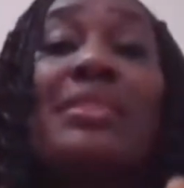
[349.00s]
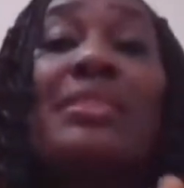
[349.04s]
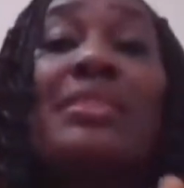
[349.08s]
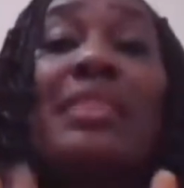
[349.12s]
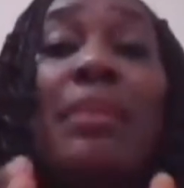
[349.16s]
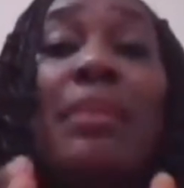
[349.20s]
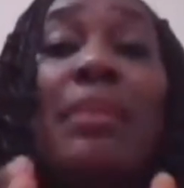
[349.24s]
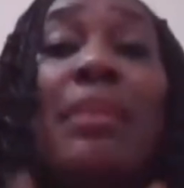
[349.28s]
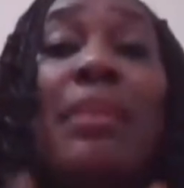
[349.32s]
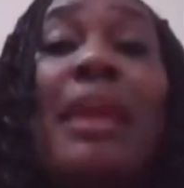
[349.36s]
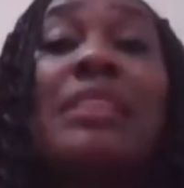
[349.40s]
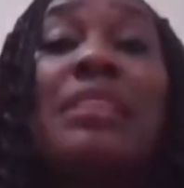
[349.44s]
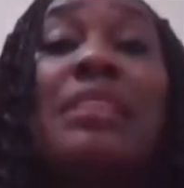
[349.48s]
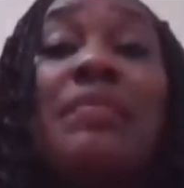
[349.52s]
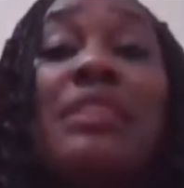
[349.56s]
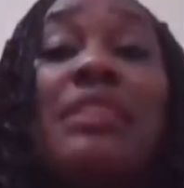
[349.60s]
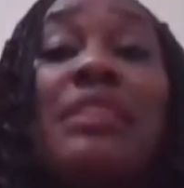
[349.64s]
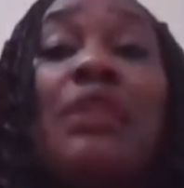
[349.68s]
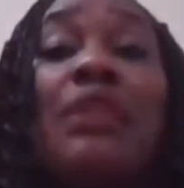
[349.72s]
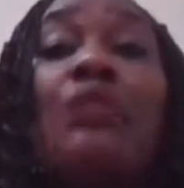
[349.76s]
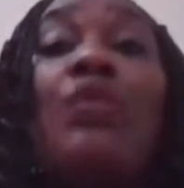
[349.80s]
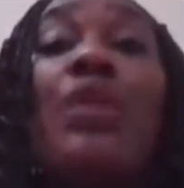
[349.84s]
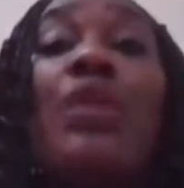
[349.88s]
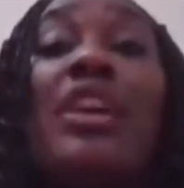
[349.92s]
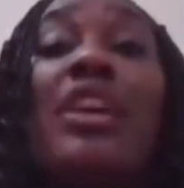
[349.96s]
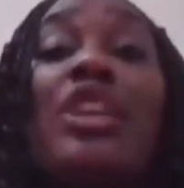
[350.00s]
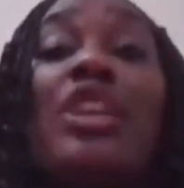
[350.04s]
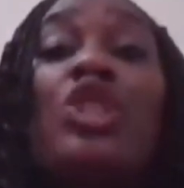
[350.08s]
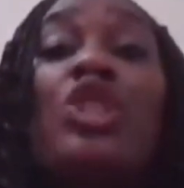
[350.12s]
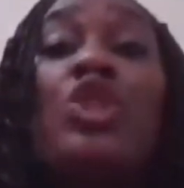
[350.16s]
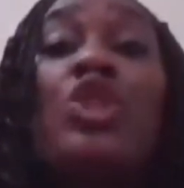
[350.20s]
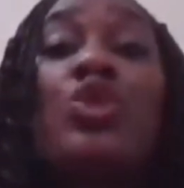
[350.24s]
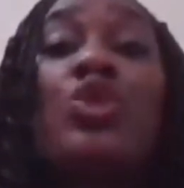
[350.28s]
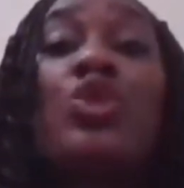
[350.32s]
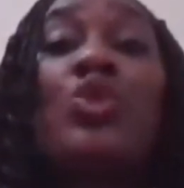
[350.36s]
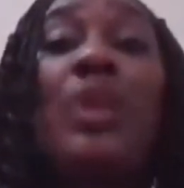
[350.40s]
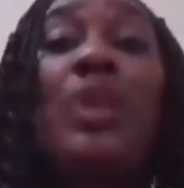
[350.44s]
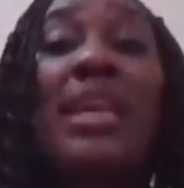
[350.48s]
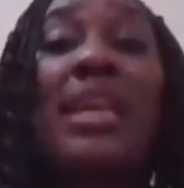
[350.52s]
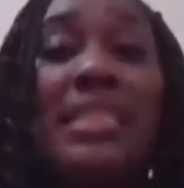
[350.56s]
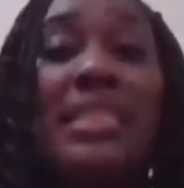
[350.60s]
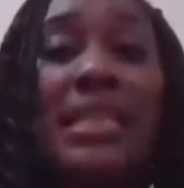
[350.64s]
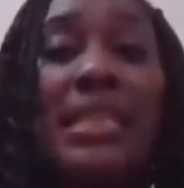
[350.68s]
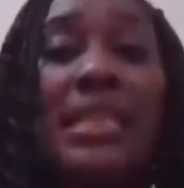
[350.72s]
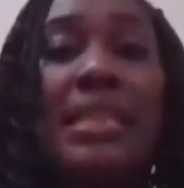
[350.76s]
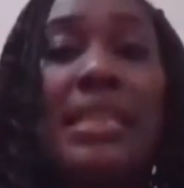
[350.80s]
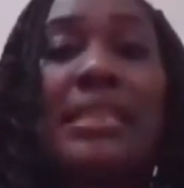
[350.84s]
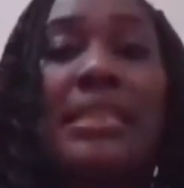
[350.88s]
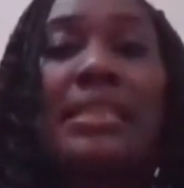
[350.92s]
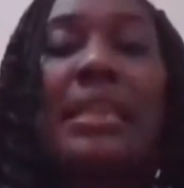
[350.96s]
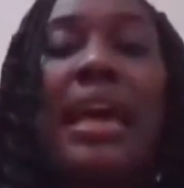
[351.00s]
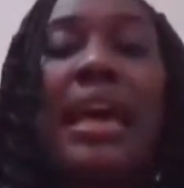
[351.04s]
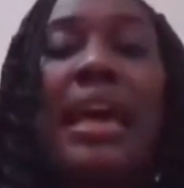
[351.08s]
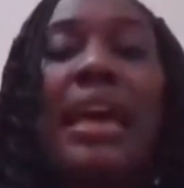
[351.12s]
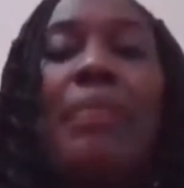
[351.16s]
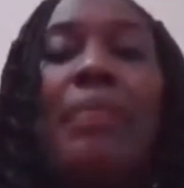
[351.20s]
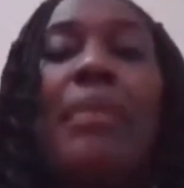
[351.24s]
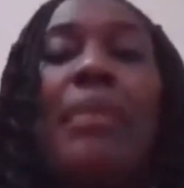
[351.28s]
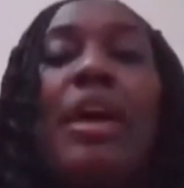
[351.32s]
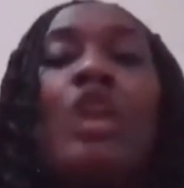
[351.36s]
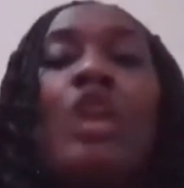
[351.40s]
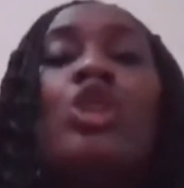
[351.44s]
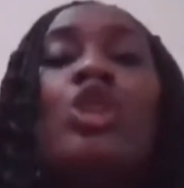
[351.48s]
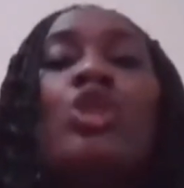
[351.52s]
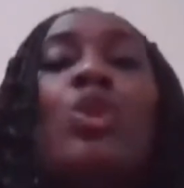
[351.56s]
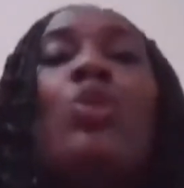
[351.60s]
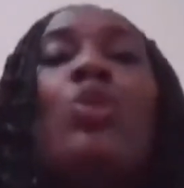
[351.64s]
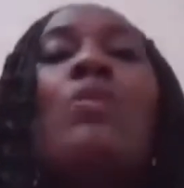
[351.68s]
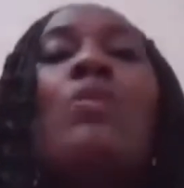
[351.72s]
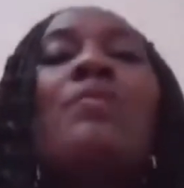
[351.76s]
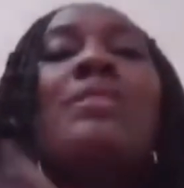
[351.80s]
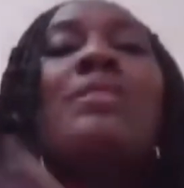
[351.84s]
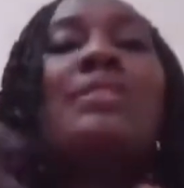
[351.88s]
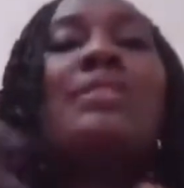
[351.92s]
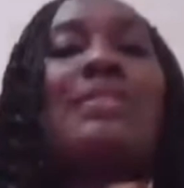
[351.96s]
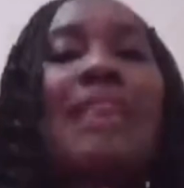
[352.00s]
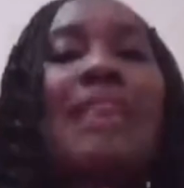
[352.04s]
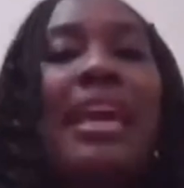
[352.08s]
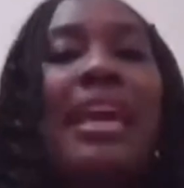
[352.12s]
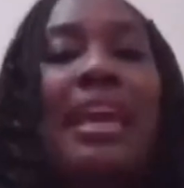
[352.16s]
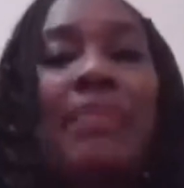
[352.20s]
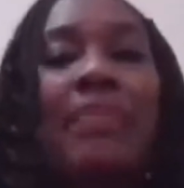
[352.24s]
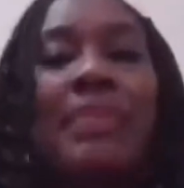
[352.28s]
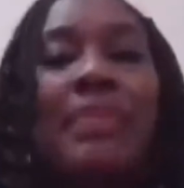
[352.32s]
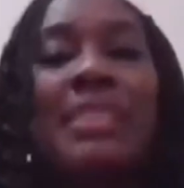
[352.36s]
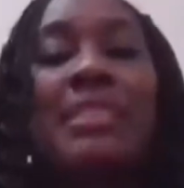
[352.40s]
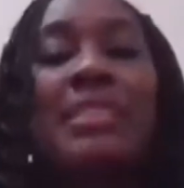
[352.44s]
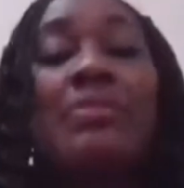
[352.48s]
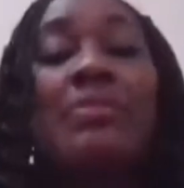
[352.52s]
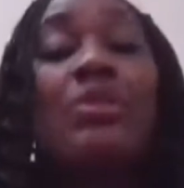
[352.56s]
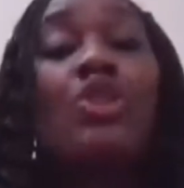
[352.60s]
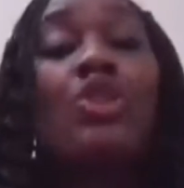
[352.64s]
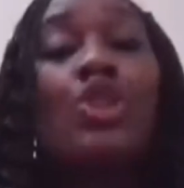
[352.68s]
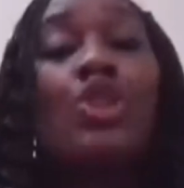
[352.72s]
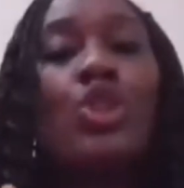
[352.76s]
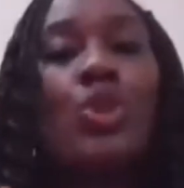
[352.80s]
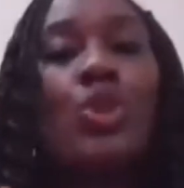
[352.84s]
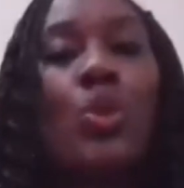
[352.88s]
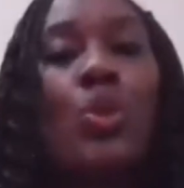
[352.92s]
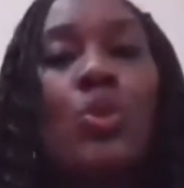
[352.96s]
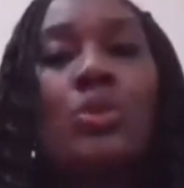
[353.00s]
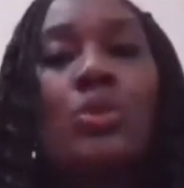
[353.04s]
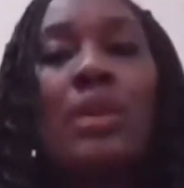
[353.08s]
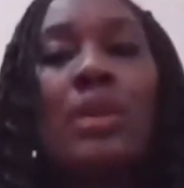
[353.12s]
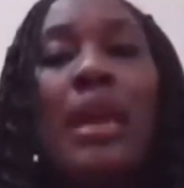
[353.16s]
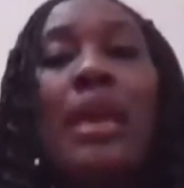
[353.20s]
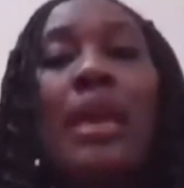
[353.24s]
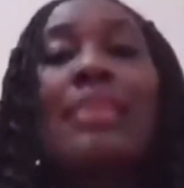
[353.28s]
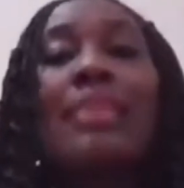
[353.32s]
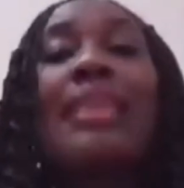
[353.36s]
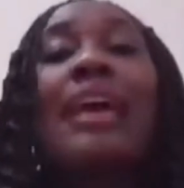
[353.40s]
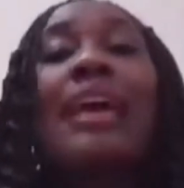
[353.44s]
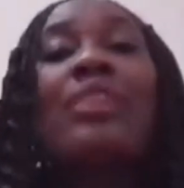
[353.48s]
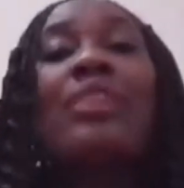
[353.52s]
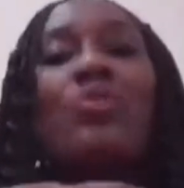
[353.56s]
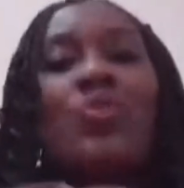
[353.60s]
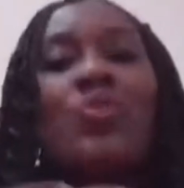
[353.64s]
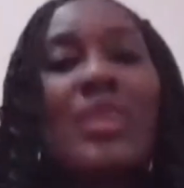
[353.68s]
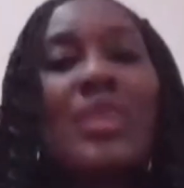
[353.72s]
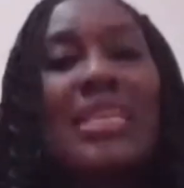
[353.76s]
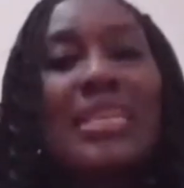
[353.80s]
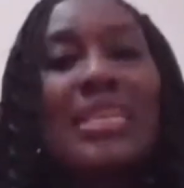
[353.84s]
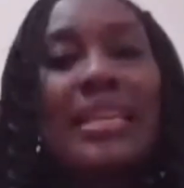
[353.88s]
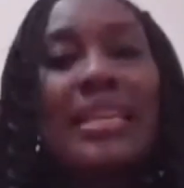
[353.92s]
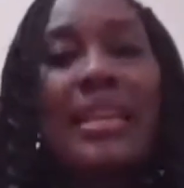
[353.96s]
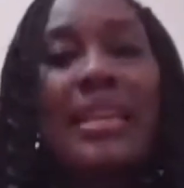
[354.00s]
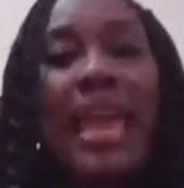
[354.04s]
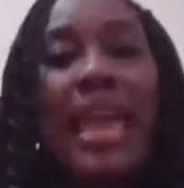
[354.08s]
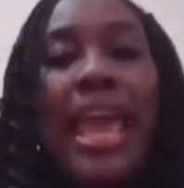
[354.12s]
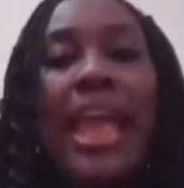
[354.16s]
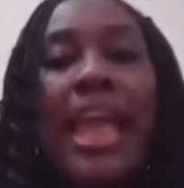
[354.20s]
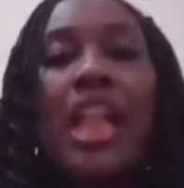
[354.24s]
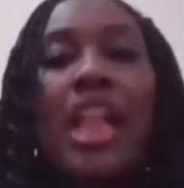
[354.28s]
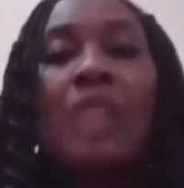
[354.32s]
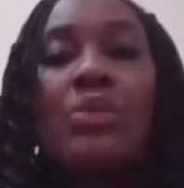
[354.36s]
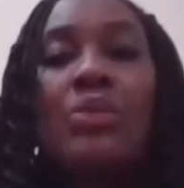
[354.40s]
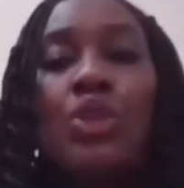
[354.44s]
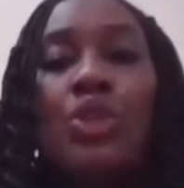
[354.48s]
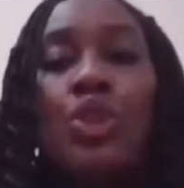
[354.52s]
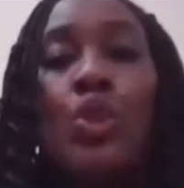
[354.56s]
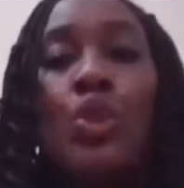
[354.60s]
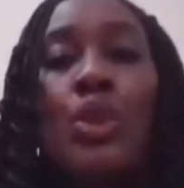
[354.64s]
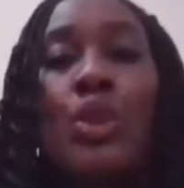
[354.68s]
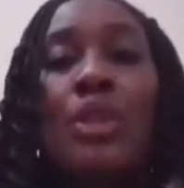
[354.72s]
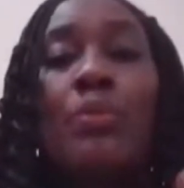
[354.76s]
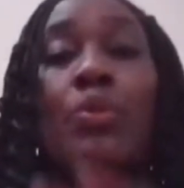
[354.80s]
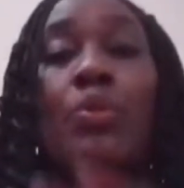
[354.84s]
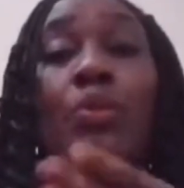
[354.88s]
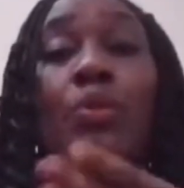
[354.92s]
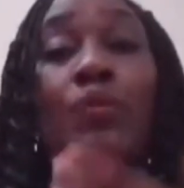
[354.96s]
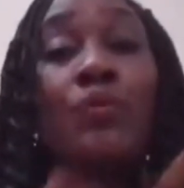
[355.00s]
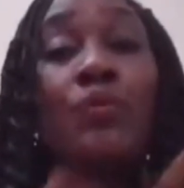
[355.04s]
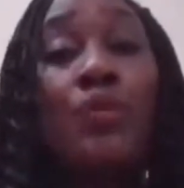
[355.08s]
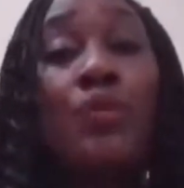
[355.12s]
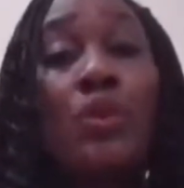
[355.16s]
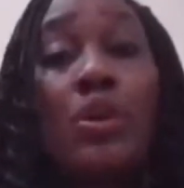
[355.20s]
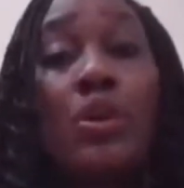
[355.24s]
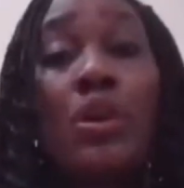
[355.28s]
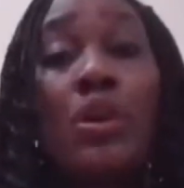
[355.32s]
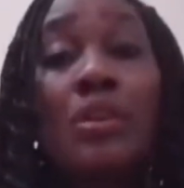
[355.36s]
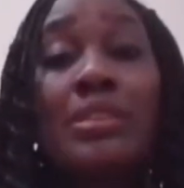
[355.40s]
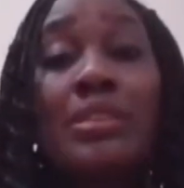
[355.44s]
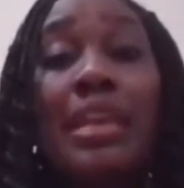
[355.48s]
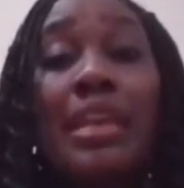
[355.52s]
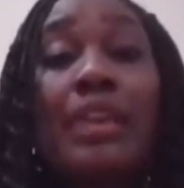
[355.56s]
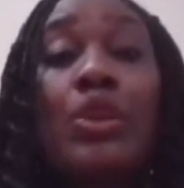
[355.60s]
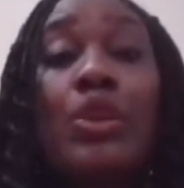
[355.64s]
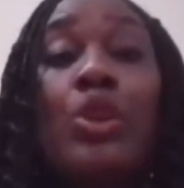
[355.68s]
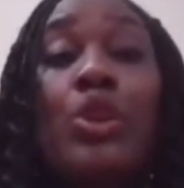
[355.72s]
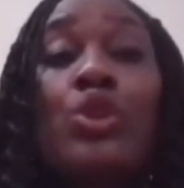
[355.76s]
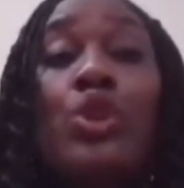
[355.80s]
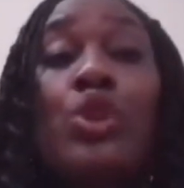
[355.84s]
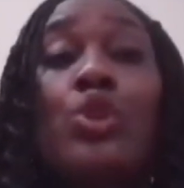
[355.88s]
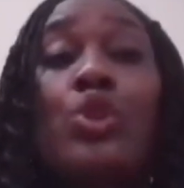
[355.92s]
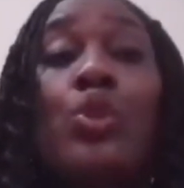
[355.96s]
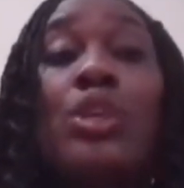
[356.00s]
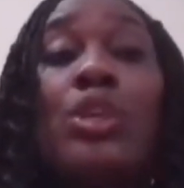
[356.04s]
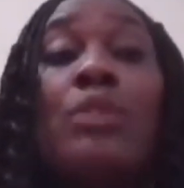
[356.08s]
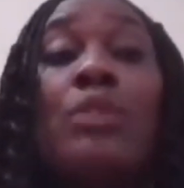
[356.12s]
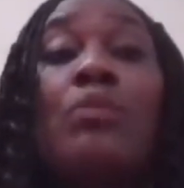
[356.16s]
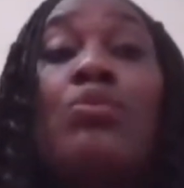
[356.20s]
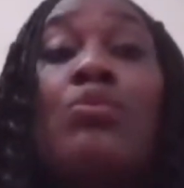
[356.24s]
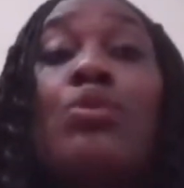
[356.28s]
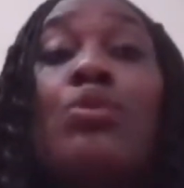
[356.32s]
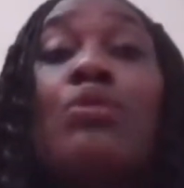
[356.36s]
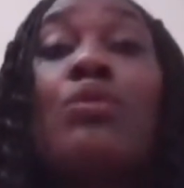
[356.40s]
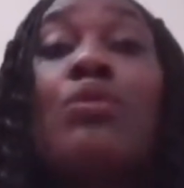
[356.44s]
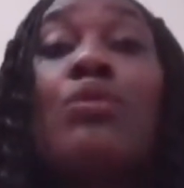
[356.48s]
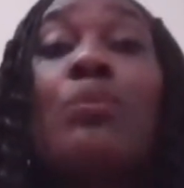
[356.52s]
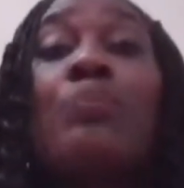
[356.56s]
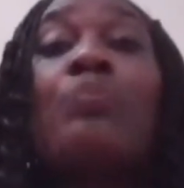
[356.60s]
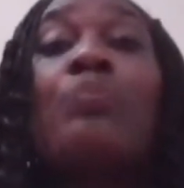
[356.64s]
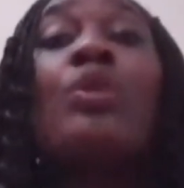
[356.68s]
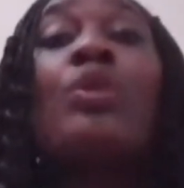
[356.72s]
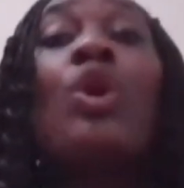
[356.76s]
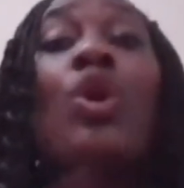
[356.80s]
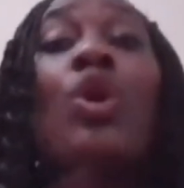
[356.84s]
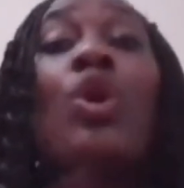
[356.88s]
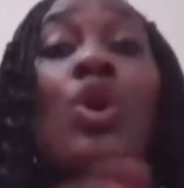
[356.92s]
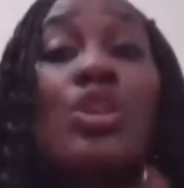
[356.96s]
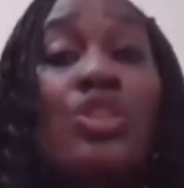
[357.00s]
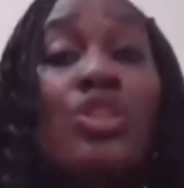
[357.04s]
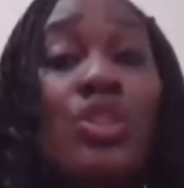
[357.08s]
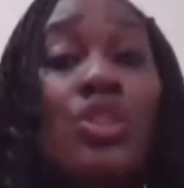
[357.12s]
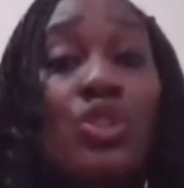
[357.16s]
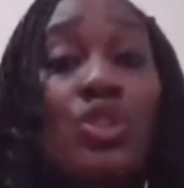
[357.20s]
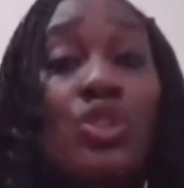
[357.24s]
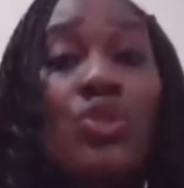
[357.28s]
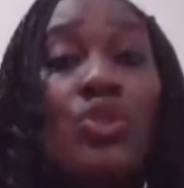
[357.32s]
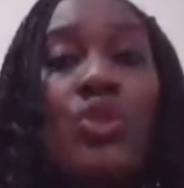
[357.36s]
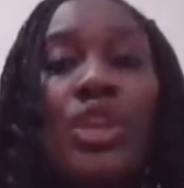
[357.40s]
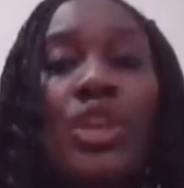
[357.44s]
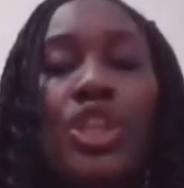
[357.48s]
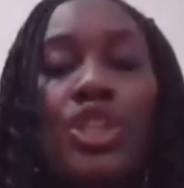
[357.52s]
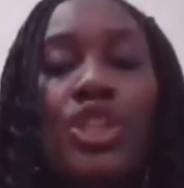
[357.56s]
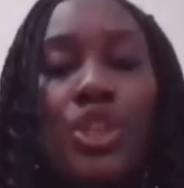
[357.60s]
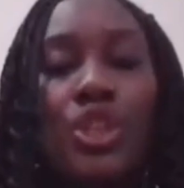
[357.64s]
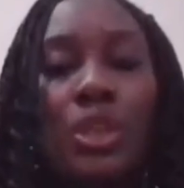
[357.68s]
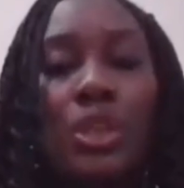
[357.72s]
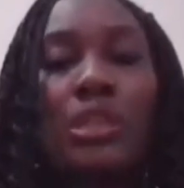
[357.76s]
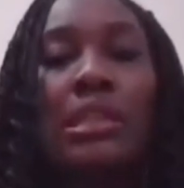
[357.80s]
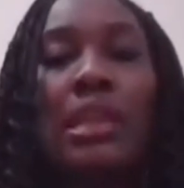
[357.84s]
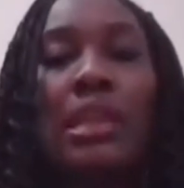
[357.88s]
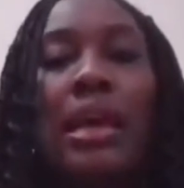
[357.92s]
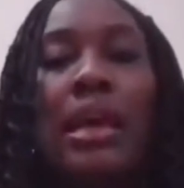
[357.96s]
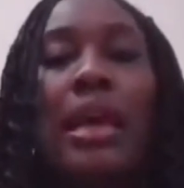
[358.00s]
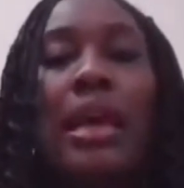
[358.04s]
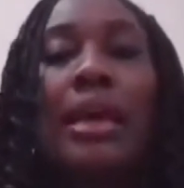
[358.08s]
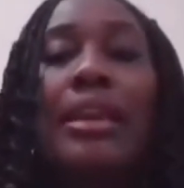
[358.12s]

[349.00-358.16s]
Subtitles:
same activity for a stretch in time. So over time, it's been shown that reading helps to improve focus and also to improve concentration.